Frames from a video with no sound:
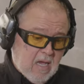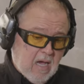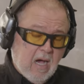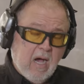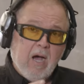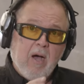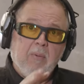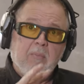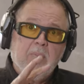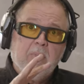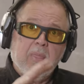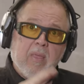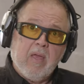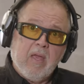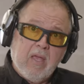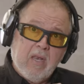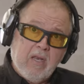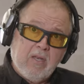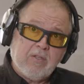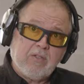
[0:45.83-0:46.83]
and
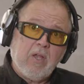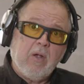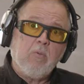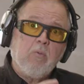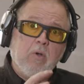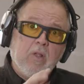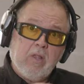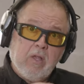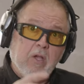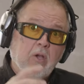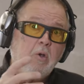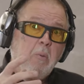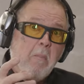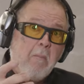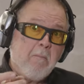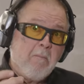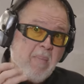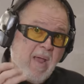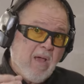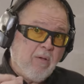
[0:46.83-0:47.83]
it's a really good
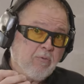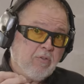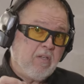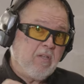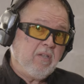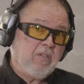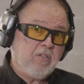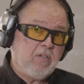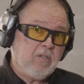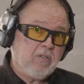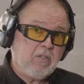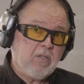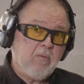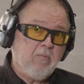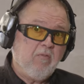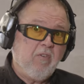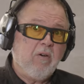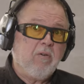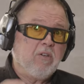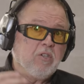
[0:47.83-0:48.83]
mounting
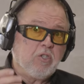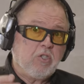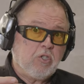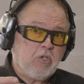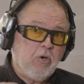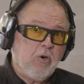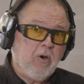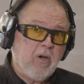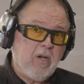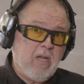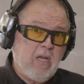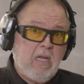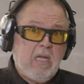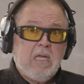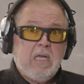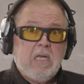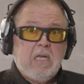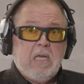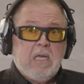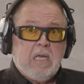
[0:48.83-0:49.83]
system, very sturdy.
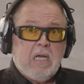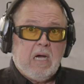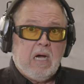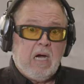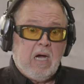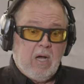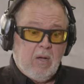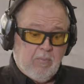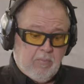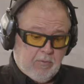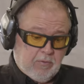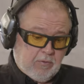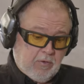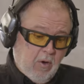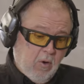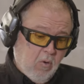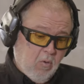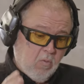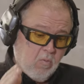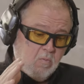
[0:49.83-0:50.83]

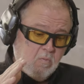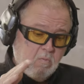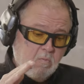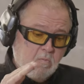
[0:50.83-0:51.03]
So